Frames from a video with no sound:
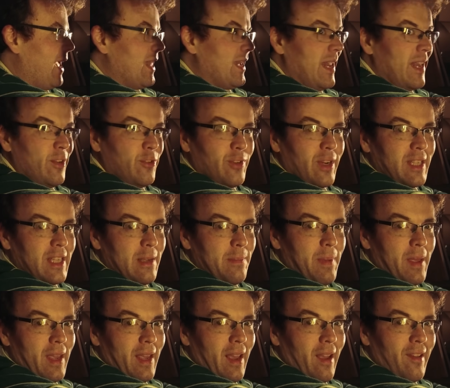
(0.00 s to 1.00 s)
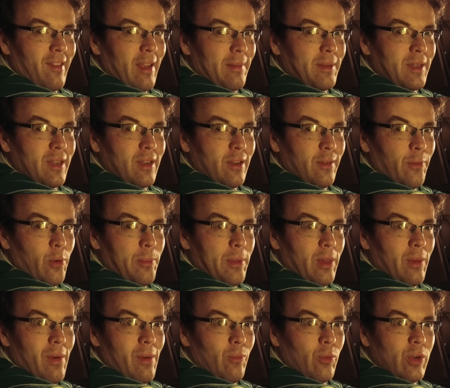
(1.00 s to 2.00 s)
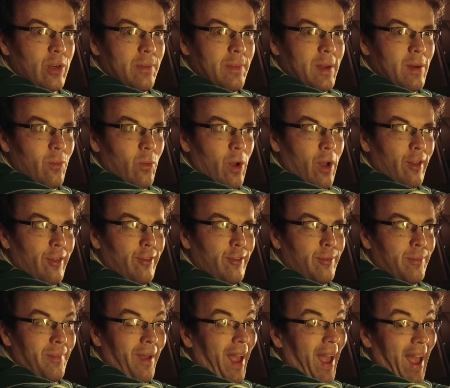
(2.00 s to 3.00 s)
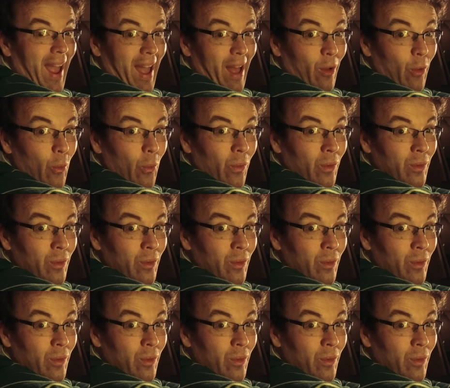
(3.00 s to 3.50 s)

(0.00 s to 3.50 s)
And Andretti being accepted into Formula One would have been worse. How?